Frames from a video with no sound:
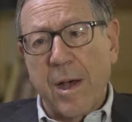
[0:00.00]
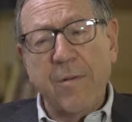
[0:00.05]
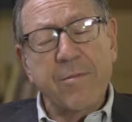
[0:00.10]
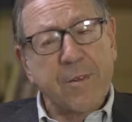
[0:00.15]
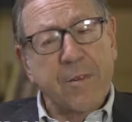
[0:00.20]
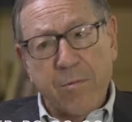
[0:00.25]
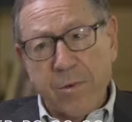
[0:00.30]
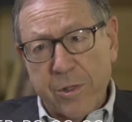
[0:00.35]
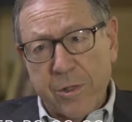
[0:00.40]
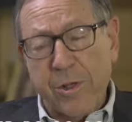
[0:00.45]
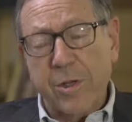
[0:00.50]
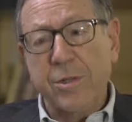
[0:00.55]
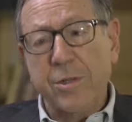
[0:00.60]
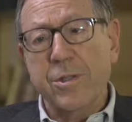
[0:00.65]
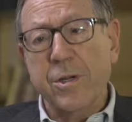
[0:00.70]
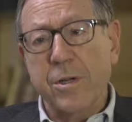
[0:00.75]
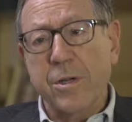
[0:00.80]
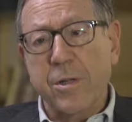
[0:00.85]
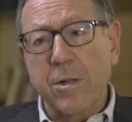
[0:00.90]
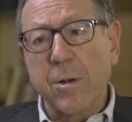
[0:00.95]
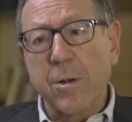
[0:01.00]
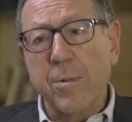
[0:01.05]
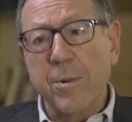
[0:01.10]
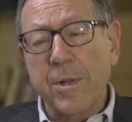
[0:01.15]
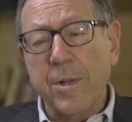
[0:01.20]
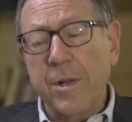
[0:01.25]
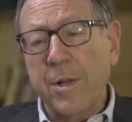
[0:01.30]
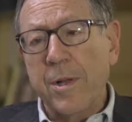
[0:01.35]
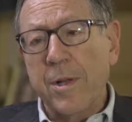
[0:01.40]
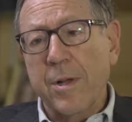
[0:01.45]
of the resurgent
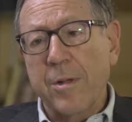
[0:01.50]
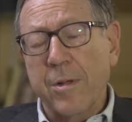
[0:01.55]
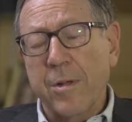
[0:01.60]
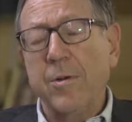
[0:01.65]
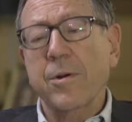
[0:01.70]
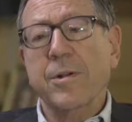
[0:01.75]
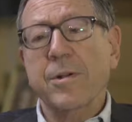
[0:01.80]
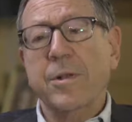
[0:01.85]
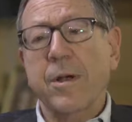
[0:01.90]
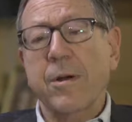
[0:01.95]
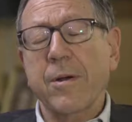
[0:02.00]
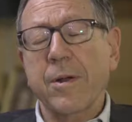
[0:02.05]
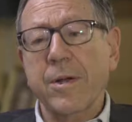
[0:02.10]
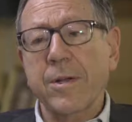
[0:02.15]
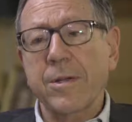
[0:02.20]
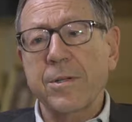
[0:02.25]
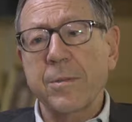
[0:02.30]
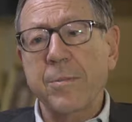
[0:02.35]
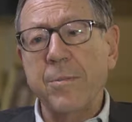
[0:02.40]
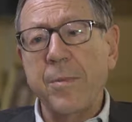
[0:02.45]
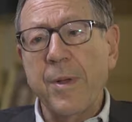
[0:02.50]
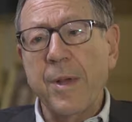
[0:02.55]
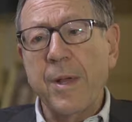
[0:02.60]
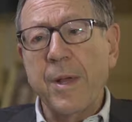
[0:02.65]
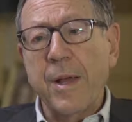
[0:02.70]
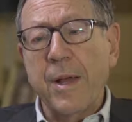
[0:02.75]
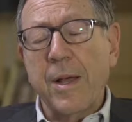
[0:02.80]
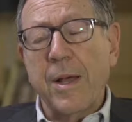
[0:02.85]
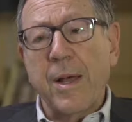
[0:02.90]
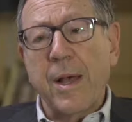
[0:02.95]
global authoritarianism
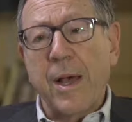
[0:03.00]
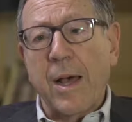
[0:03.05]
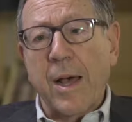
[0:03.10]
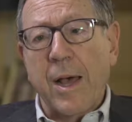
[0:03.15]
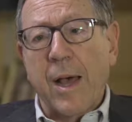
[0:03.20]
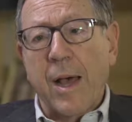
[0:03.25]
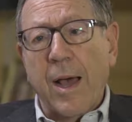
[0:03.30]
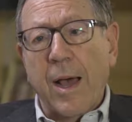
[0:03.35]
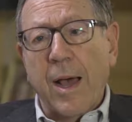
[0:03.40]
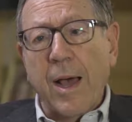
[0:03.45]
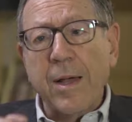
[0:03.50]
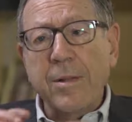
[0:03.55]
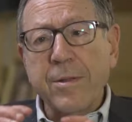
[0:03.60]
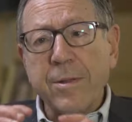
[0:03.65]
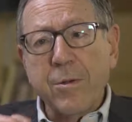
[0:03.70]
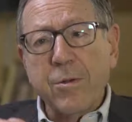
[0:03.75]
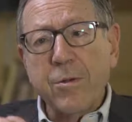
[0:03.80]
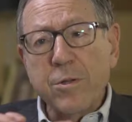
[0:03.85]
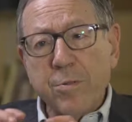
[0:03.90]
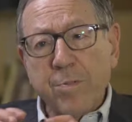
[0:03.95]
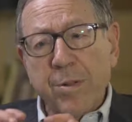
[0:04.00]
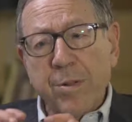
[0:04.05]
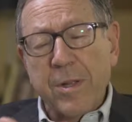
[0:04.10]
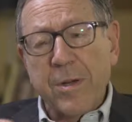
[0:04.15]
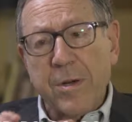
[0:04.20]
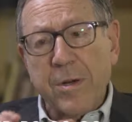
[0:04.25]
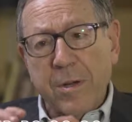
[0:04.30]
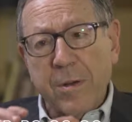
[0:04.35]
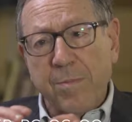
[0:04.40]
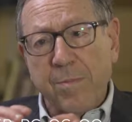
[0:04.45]
and use
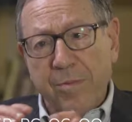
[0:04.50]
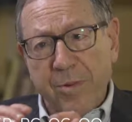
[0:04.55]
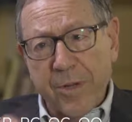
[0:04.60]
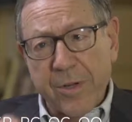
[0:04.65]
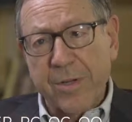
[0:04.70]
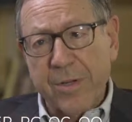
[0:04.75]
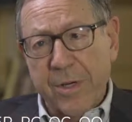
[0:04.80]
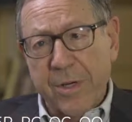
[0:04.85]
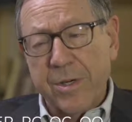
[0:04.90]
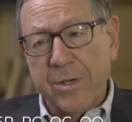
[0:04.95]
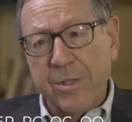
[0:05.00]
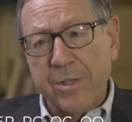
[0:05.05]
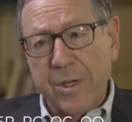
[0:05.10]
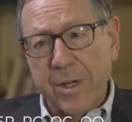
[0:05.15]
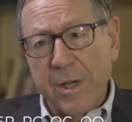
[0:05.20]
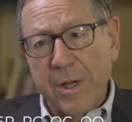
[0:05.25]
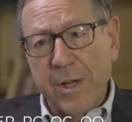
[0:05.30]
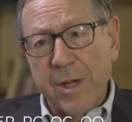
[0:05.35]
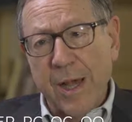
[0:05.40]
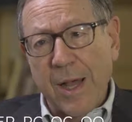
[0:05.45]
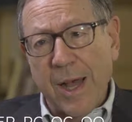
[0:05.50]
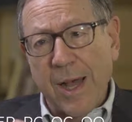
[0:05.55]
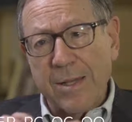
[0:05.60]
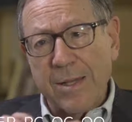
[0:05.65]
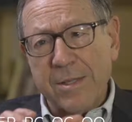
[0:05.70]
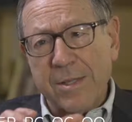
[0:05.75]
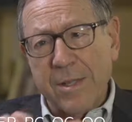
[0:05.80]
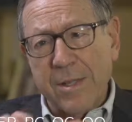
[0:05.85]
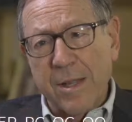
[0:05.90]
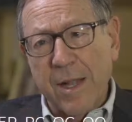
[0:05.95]
political prisoners
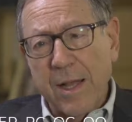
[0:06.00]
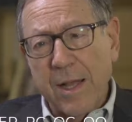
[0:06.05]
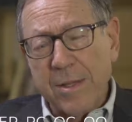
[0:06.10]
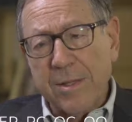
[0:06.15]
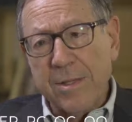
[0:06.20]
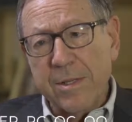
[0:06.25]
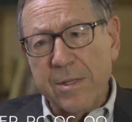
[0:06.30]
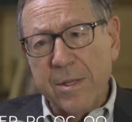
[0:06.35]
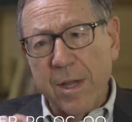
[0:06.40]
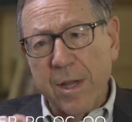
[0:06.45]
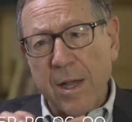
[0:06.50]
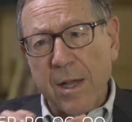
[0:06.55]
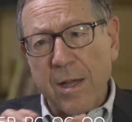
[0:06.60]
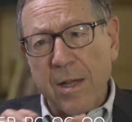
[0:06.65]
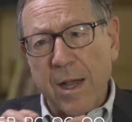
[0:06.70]
as the lens,